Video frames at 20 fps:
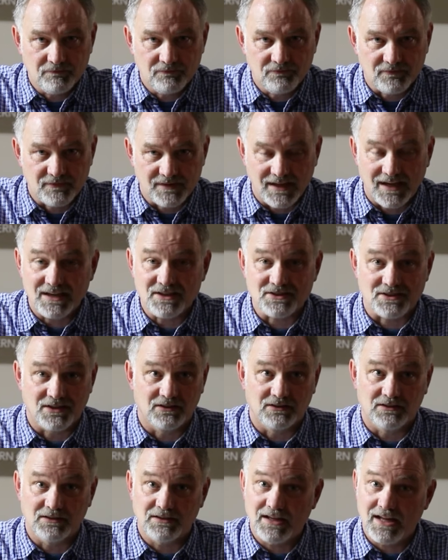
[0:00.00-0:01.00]
That is a
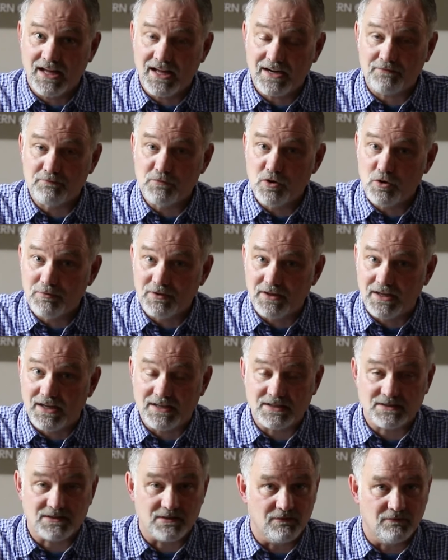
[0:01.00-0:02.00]
lot of
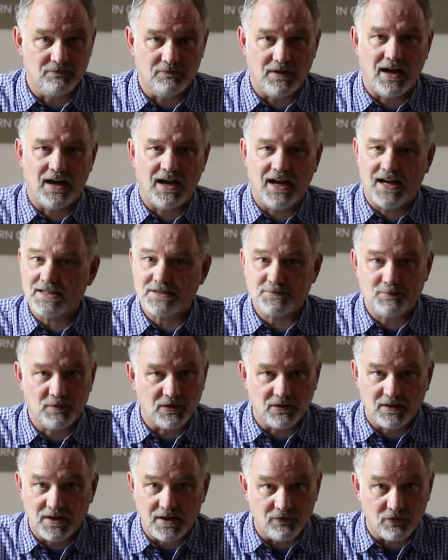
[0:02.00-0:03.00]
mobilized hospital
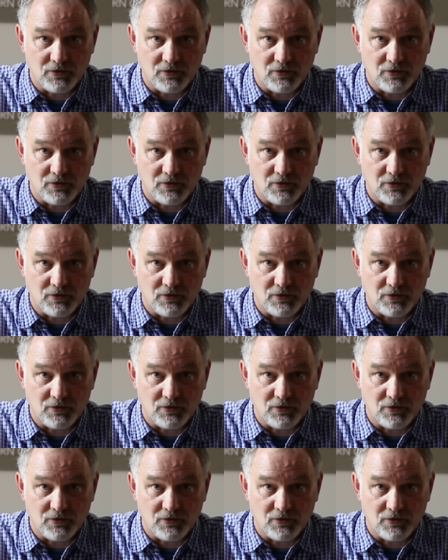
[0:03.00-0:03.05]
level